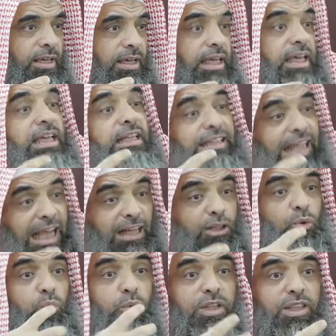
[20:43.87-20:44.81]
He
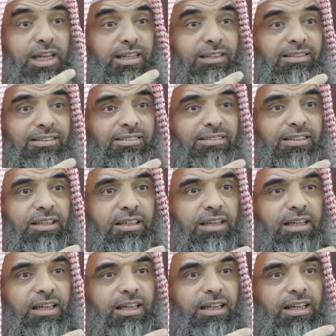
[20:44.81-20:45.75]
dealt with it
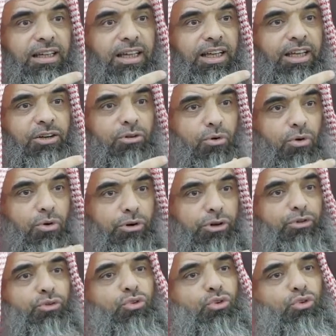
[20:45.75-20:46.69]
in
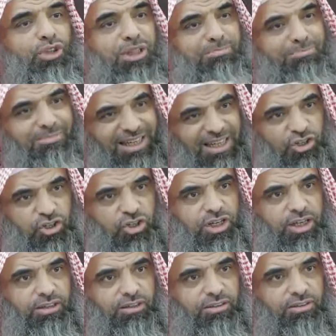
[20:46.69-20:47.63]
order to
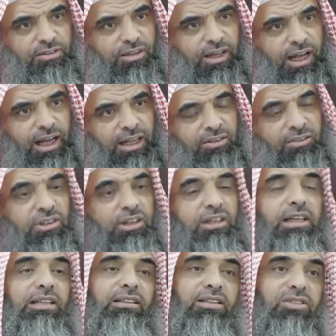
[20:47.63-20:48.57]
diminish it
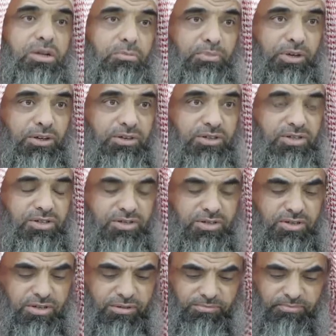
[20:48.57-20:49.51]
until it disappears.